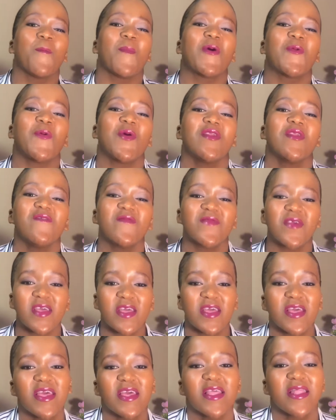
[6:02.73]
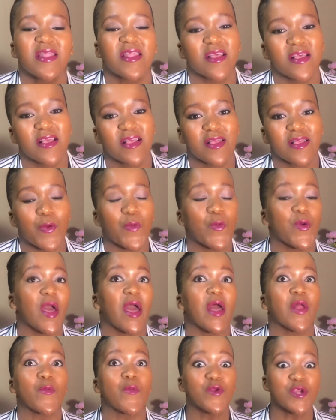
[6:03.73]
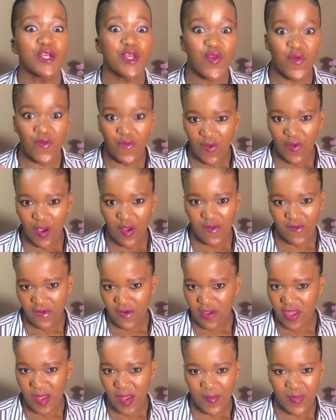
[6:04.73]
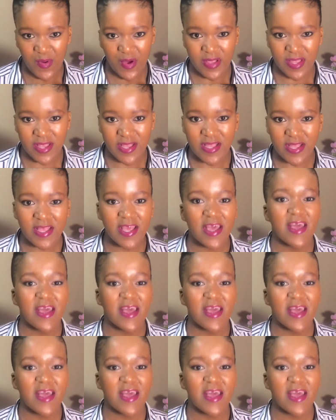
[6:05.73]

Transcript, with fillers: but one of the key things and which is very very important